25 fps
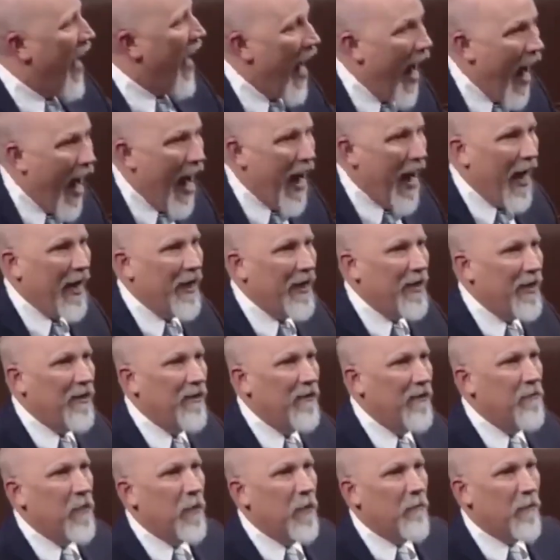
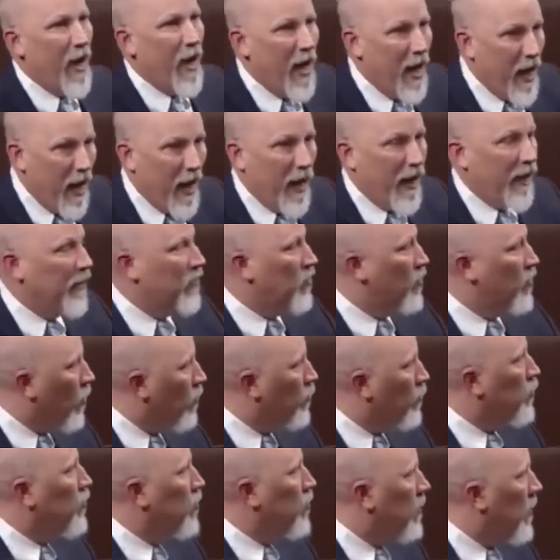hide behind
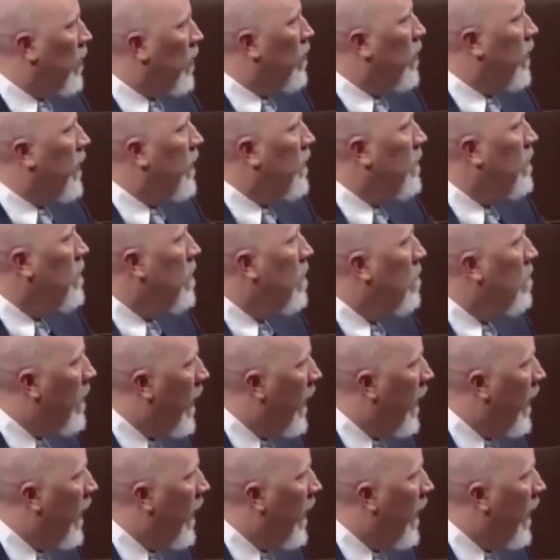Social Security,